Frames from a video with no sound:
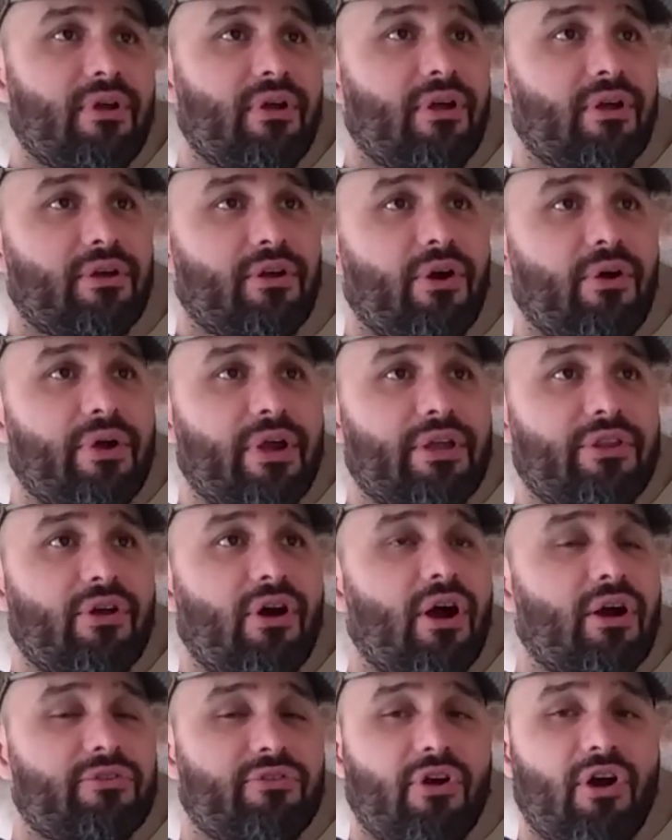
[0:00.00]
and going into
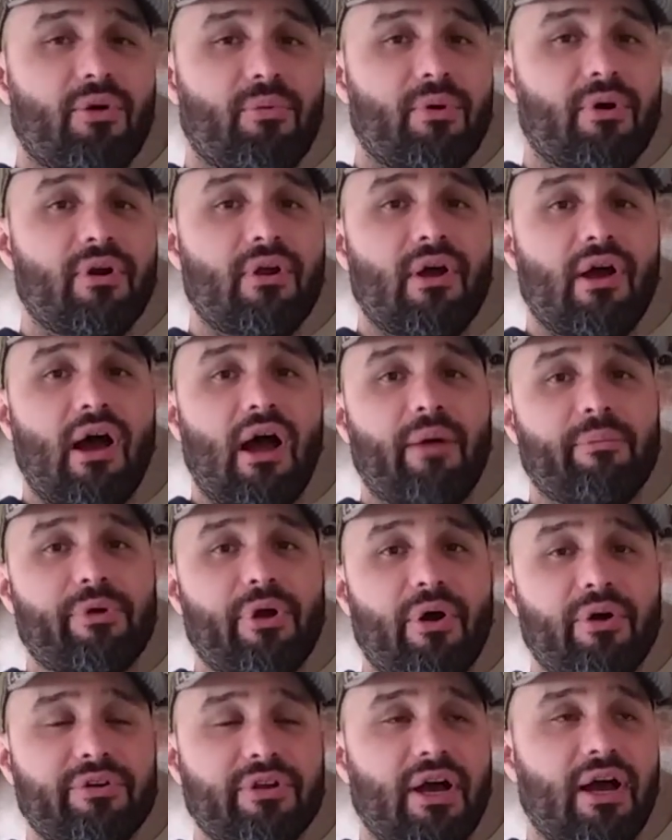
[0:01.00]
October, I'm
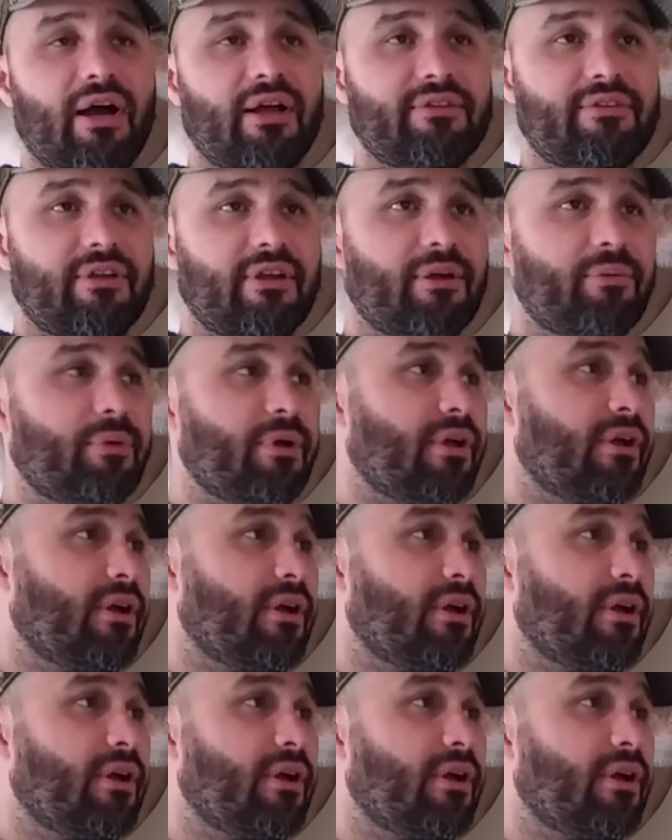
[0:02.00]
going to hunt him.